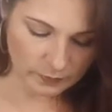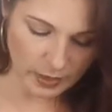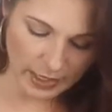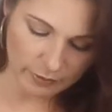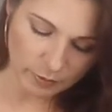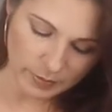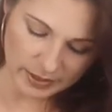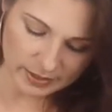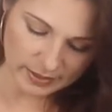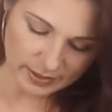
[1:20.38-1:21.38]
Alright, and we'll
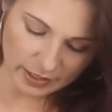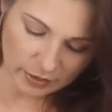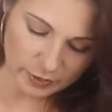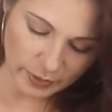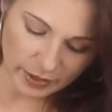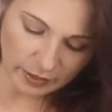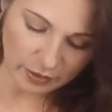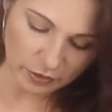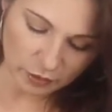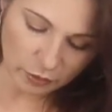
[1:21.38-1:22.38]
mix this together till we get a
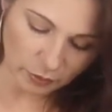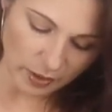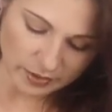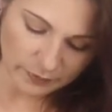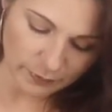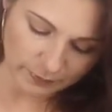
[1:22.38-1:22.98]
good crust.